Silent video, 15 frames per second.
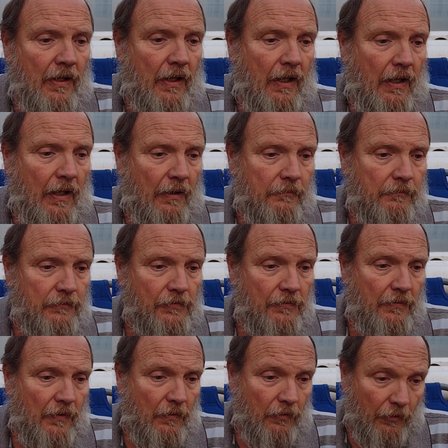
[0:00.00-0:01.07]
Uh,
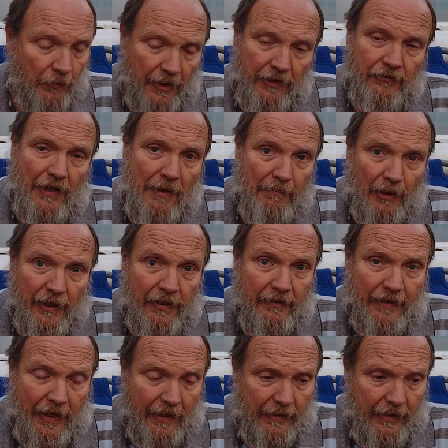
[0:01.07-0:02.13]
the reason I
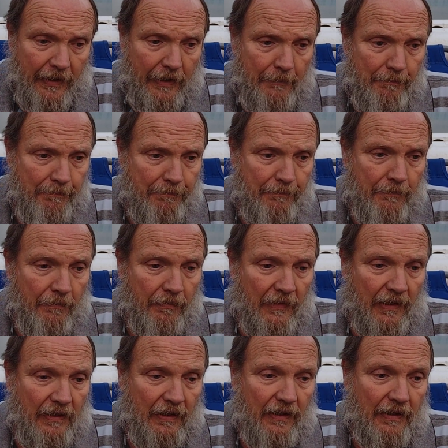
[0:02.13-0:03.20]
bring that up
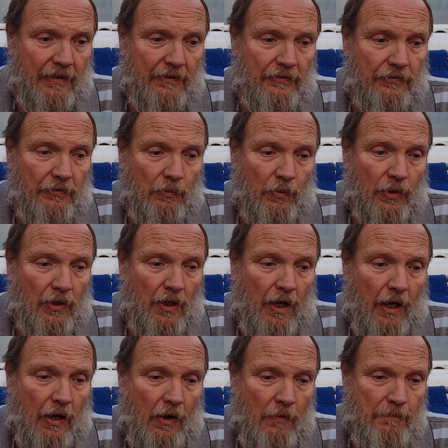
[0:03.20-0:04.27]
is we're
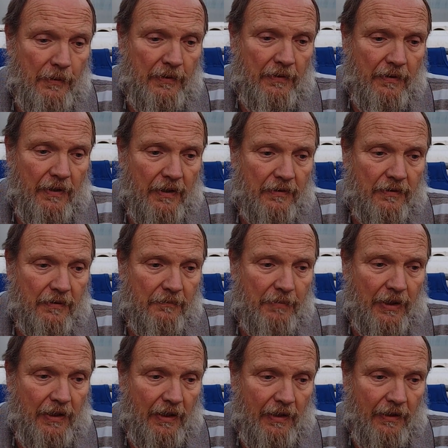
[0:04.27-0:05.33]
hoping that the
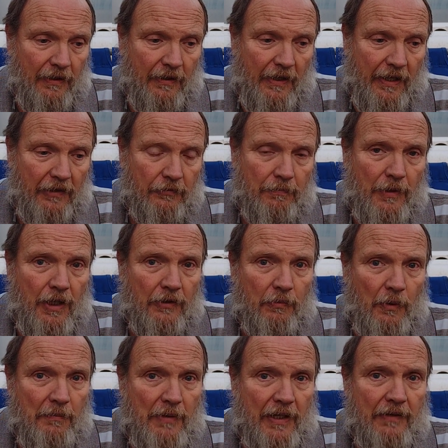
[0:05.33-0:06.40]
beginning of next
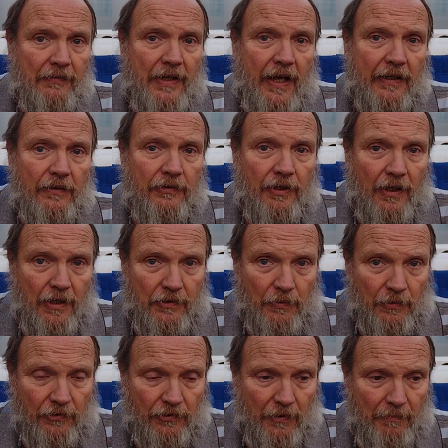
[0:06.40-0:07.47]
month we may have got in touch
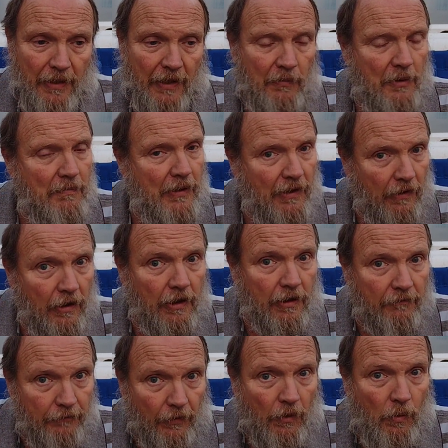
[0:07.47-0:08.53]
with somebody. We've been
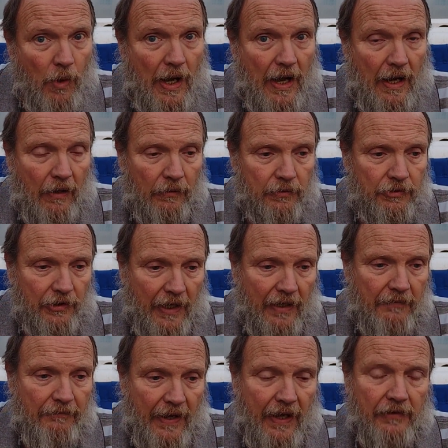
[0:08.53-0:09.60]
looking for a while,
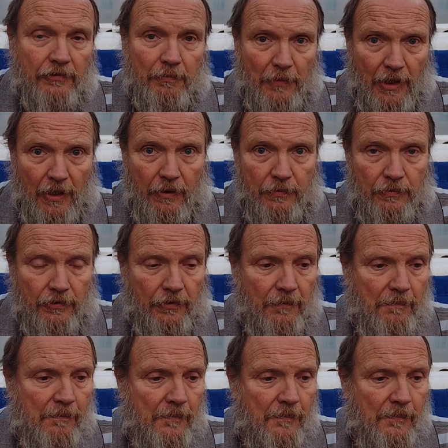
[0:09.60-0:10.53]
trying to find some goats.